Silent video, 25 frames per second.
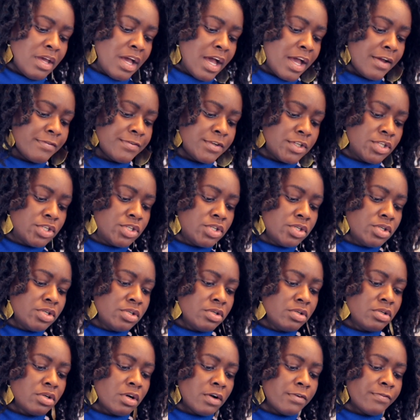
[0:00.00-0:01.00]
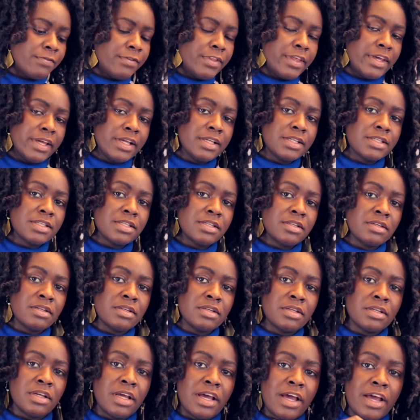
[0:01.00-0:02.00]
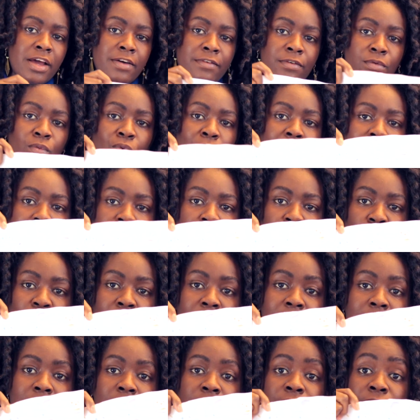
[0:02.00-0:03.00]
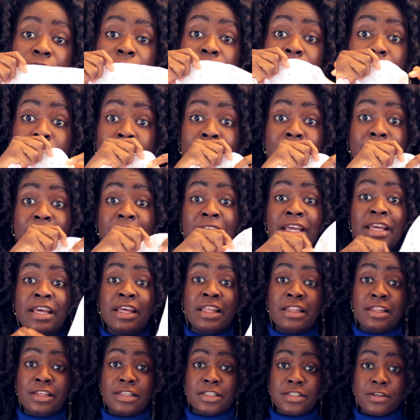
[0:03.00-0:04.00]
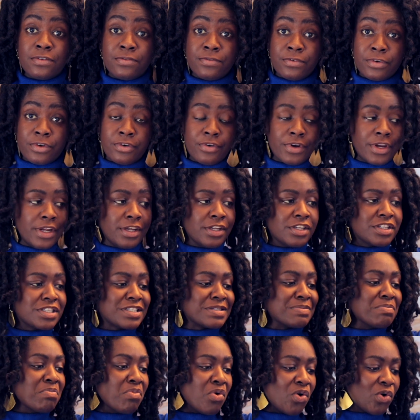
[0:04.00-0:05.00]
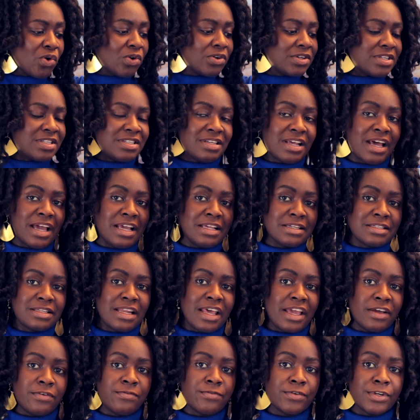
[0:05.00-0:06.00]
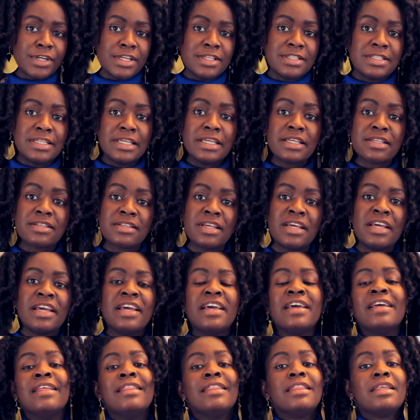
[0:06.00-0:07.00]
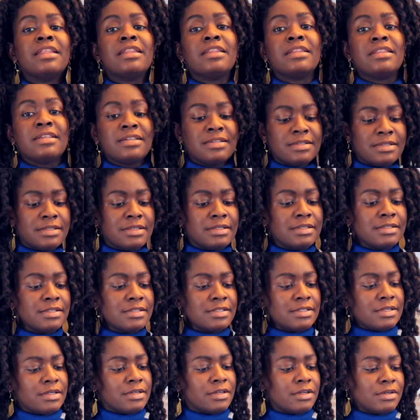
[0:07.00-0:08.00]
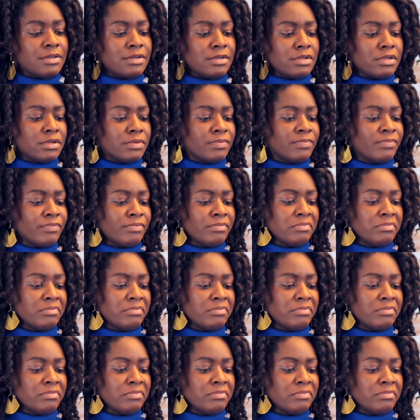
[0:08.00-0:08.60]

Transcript: I have two of this. I have a white one, this is a very small size, like 46. Then this is a